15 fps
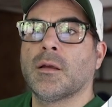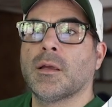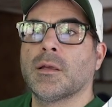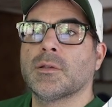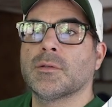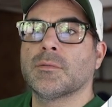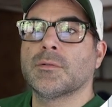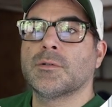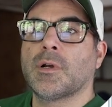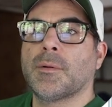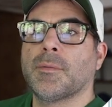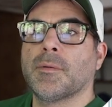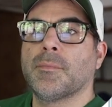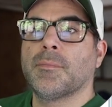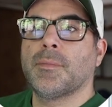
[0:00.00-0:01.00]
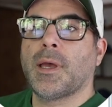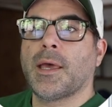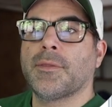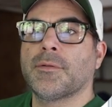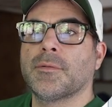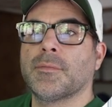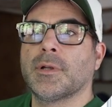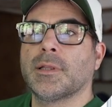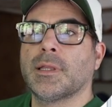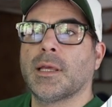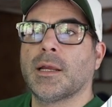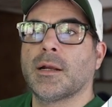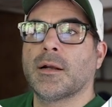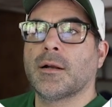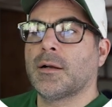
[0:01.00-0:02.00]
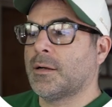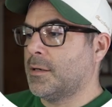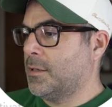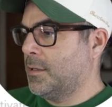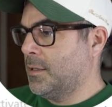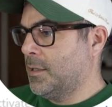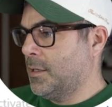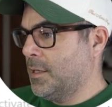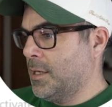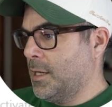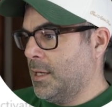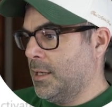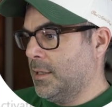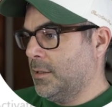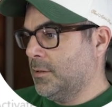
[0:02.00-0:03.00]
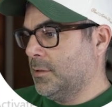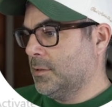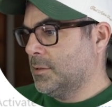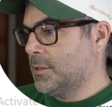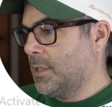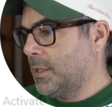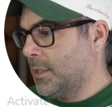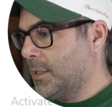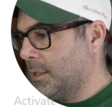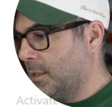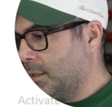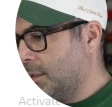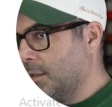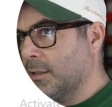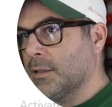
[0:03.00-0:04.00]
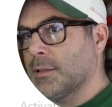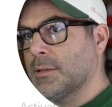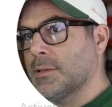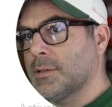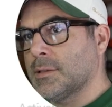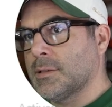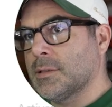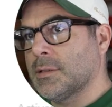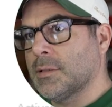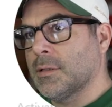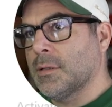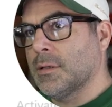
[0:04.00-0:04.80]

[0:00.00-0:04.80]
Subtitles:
This will drop a bathroom right there. And looks like it is,